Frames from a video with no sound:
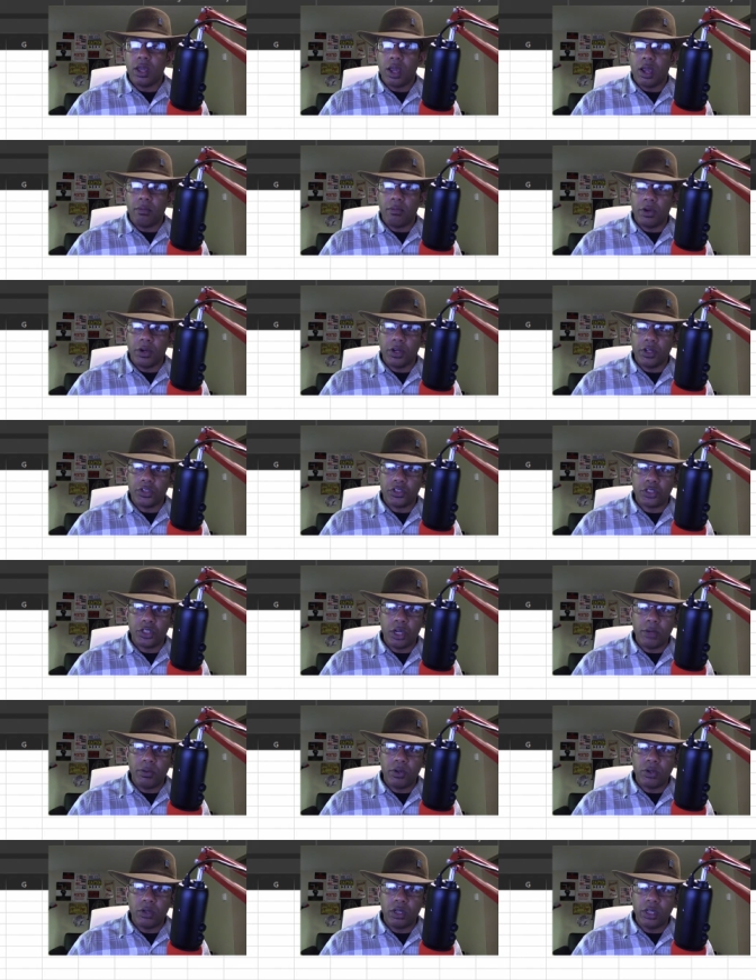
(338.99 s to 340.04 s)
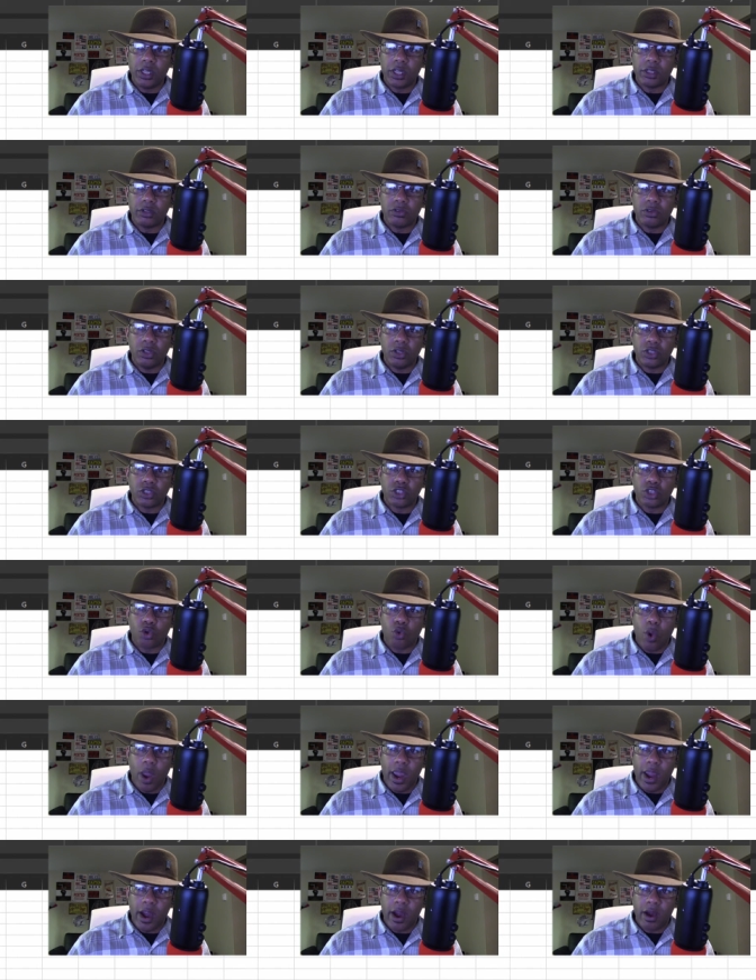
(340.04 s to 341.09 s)
I'm going to double click this
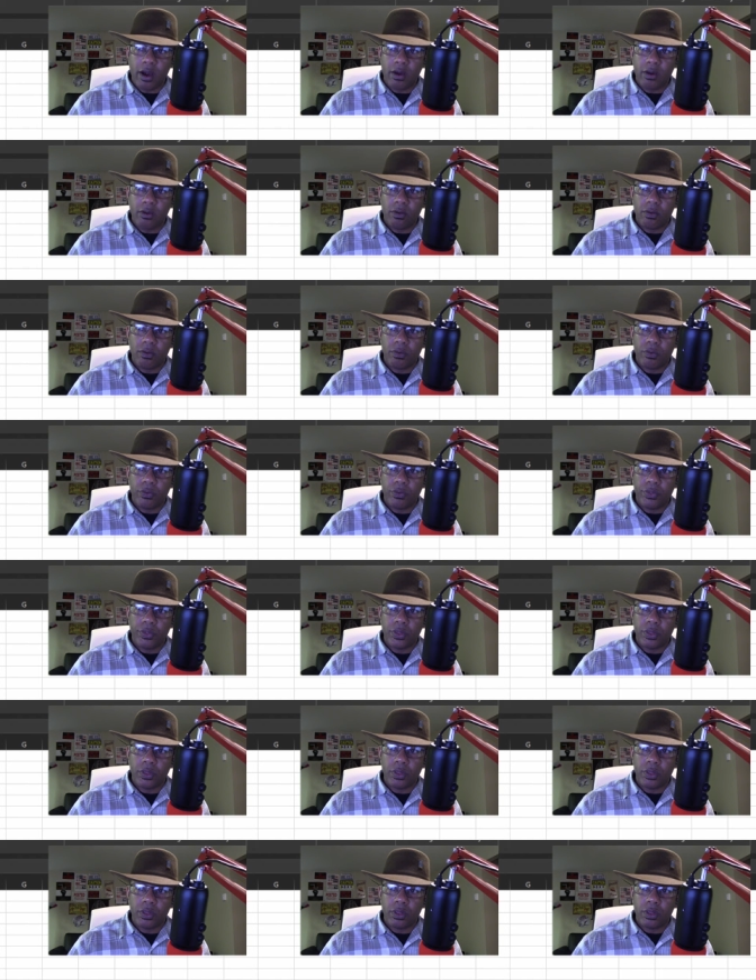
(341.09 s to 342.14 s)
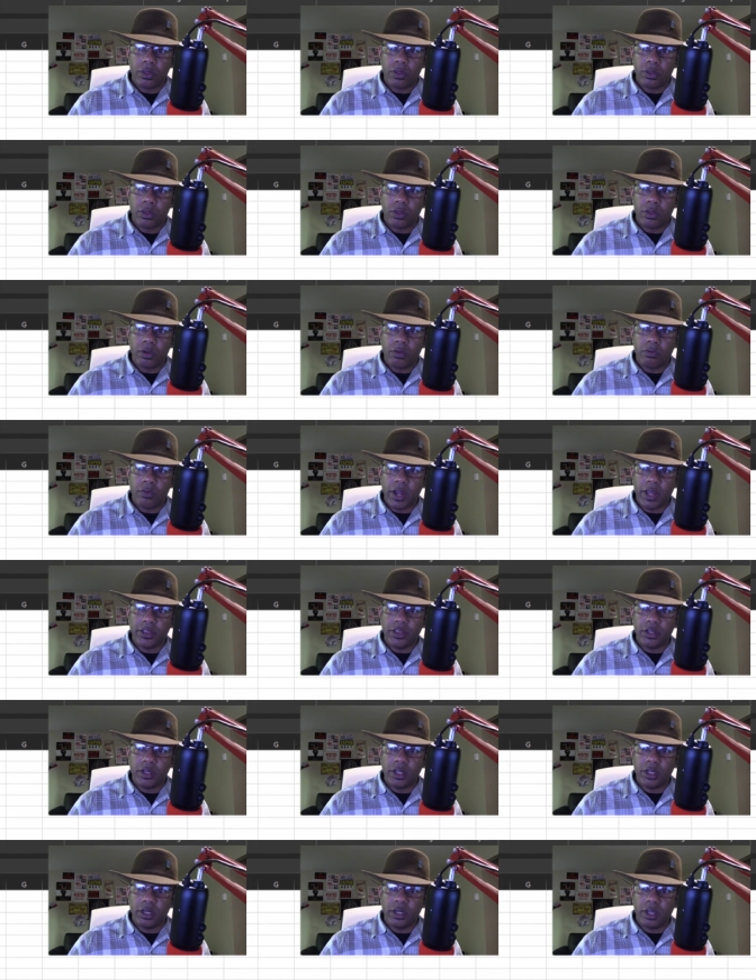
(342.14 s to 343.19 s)
square rather
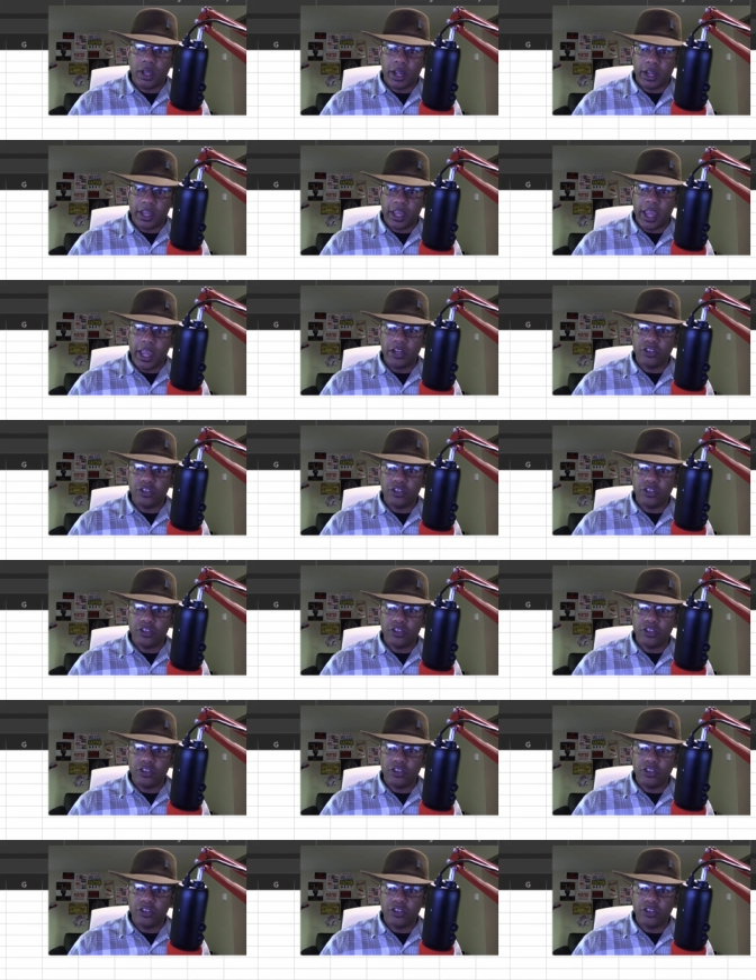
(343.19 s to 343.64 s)
than I can